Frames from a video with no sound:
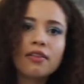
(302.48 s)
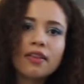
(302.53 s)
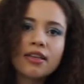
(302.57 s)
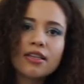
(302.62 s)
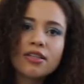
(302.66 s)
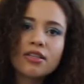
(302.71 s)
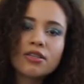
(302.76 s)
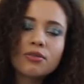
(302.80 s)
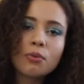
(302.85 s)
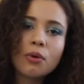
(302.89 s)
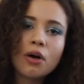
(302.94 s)

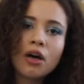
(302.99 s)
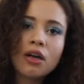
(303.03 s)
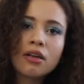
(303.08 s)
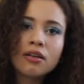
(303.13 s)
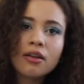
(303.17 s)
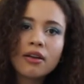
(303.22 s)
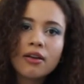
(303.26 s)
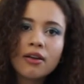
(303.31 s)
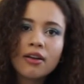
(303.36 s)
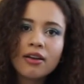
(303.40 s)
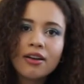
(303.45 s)
this one,
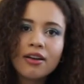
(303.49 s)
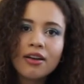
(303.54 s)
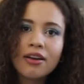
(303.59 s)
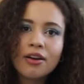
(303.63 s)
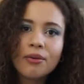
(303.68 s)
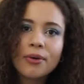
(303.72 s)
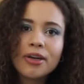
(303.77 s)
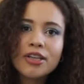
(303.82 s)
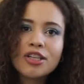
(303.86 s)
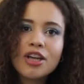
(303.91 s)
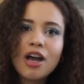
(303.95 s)

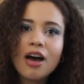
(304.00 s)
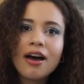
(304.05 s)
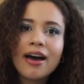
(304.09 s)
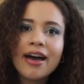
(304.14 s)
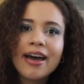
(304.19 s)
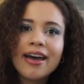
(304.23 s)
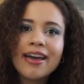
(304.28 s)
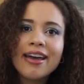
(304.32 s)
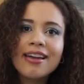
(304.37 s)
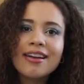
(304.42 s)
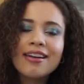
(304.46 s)
which
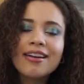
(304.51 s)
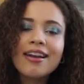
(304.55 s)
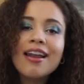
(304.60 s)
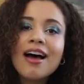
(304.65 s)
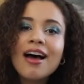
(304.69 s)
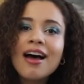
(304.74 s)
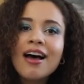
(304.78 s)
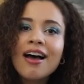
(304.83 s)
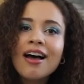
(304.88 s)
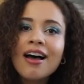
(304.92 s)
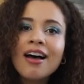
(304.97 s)
I
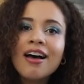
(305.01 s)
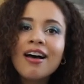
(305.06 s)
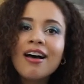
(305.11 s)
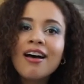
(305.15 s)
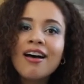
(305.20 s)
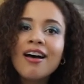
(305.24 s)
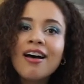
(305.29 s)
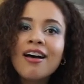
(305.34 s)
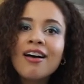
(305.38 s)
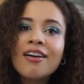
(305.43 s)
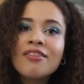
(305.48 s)

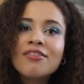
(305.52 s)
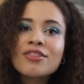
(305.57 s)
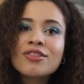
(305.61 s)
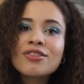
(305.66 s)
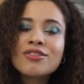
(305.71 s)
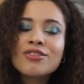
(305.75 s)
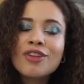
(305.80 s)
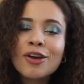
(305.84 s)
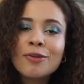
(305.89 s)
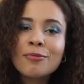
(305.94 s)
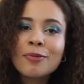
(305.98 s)
love
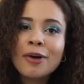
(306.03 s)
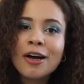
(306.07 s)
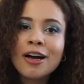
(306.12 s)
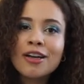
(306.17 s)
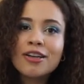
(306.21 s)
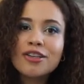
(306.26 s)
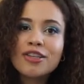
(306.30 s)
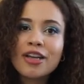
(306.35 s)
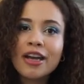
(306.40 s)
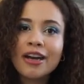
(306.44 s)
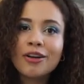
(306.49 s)
so
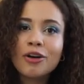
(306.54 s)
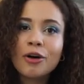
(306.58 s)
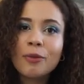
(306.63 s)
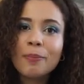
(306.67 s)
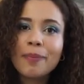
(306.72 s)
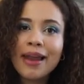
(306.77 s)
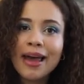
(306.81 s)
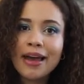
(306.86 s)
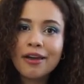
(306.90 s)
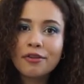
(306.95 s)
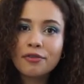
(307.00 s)
much, and I got a
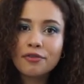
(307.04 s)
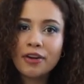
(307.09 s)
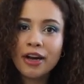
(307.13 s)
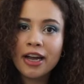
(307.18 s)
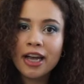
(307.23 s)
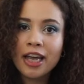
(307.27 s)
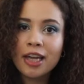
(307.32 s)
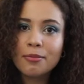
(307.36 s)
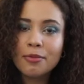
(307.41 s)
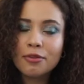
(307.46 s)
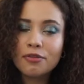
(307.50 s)
black
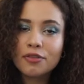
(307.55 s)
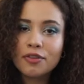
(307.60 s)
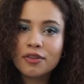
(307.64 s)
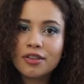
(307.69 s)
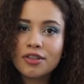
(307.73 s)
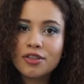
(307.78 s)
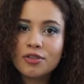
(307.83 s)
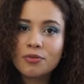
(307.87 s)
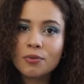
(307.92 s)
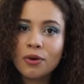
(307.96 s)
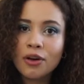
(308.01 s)
frame for
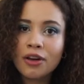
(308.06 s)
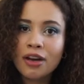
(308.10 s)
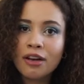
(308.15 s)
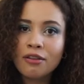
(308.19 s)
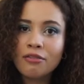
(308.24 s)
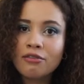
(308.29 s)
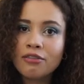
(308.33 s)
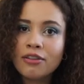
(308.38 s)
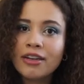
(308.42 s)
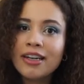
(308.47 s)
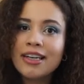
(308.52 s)
this one. I
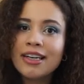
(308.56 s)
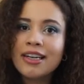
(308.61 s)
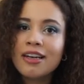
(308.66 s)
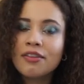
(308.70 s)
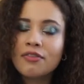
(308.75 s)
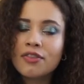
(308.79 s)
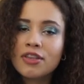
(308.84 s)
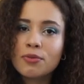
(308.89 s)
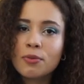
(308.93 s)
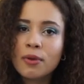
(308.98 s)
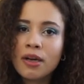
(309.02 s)
really love
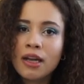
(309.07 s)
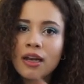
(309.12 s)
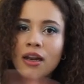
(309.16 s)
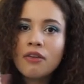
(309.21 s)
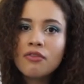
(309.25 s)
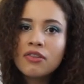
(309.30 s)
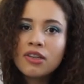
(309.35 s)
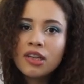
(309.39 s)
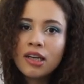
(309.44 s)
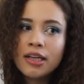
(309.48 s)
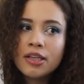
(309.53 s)
this one. I
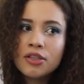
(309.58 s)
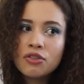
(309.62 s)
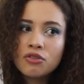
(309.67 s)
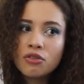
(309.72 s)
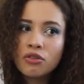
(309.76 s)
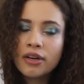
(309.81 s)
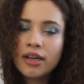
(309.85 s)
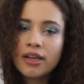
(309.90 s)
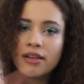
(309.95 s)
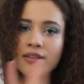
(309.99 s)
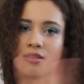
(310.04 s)
love line
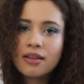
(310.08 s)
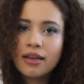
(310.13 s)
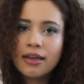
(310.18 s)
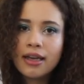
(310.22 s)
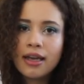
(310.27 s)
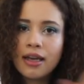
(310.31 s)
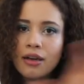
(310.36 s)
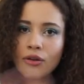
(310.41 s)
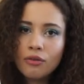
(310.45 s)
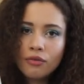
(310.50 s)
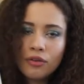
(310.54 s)
drawings. I
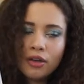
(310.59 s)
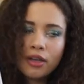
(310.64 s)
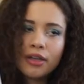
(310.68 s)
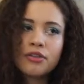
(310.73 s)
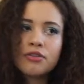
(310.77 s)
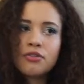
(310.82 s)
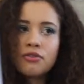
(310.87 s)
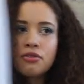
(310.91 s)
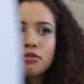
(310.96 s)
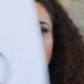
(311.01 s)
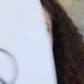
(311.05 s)
get a lot of line
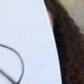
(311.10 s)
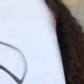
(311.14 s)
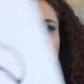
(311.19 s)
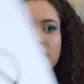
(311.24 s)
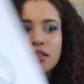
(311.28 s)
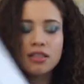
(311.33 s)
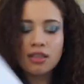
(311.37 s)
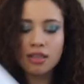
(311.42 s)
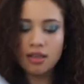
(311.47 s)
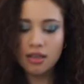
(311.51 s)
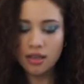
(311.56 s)
drawings.